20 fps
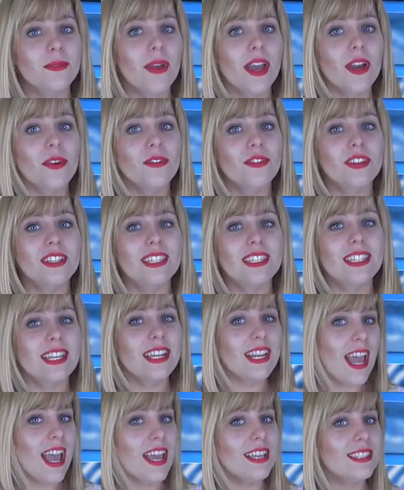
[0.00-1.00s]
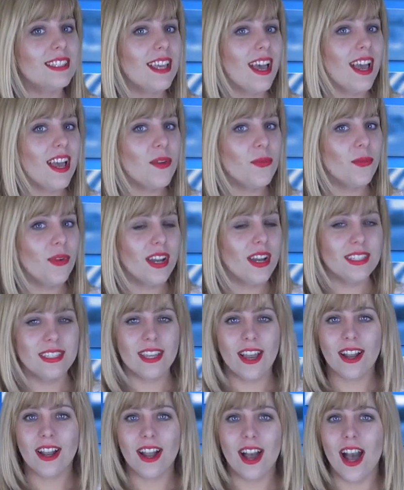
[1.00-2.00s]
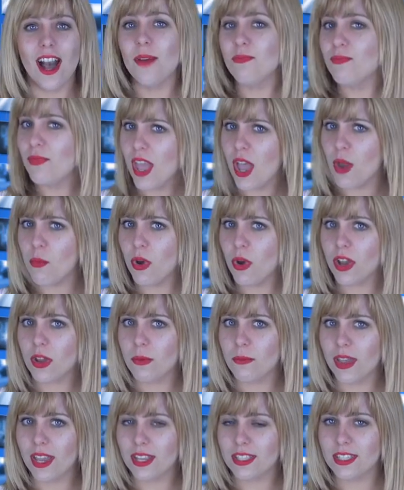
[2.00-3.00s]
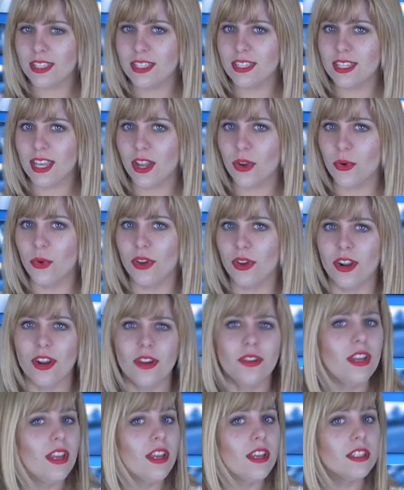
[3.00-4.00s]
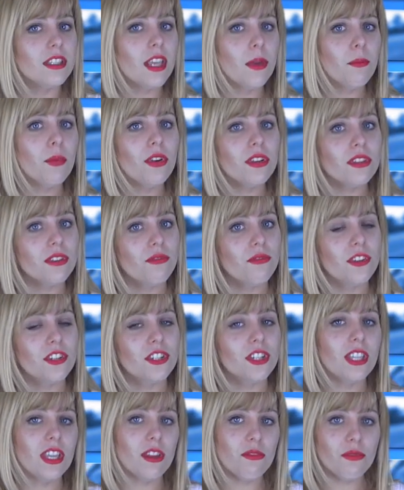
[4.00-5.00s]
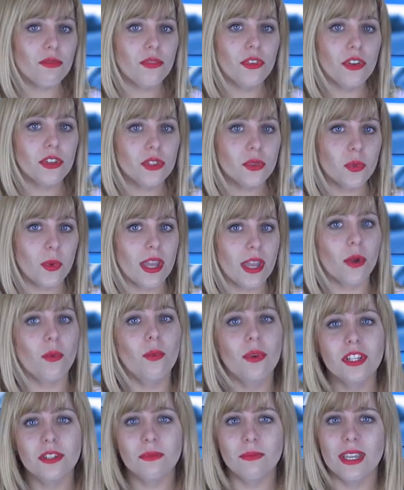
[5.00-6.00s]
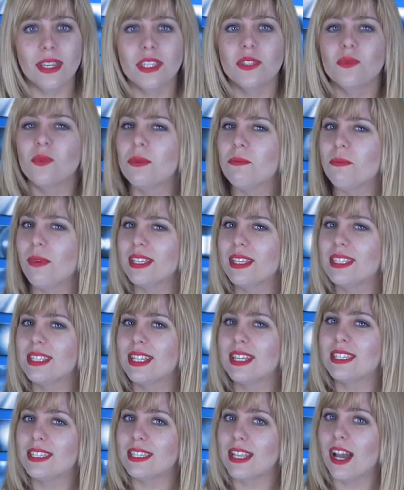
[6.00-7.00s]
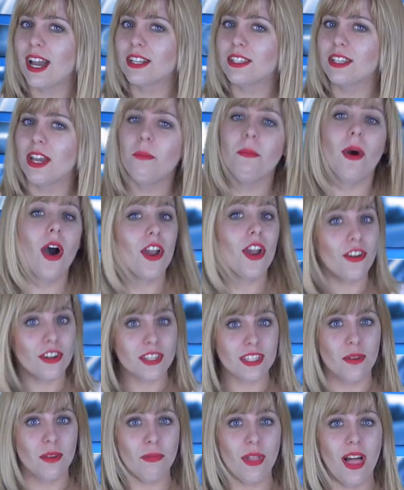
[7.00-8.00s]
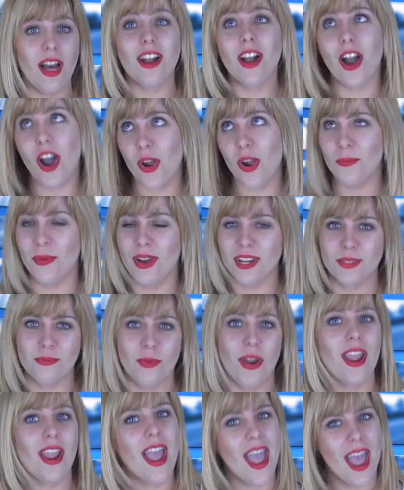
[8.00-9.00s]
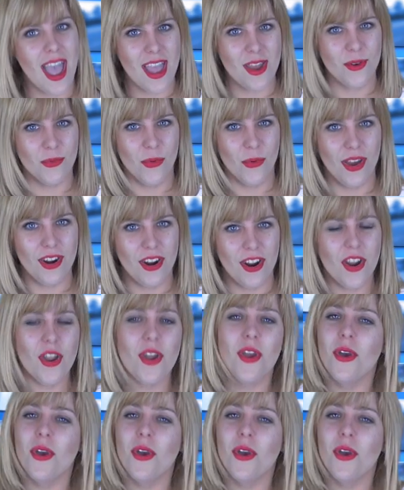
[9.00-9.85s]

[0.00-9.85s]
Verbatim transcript: Mack with Real Estate S I N Y dot com, and welcome back to the Tech Corner. Summer is officially in full swing, which means we must stay stocked up on our sunblock, our bug spray, and water.